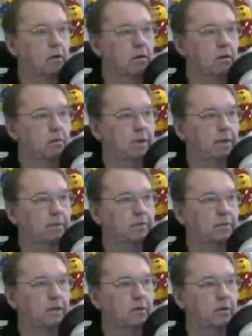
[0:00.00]
Perhaps
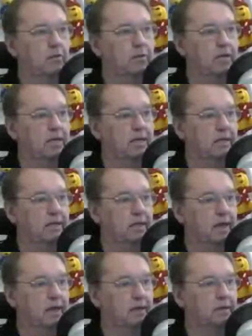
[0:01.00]
they don't need
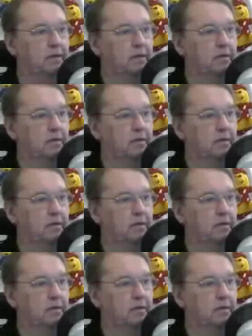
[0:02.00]
sails.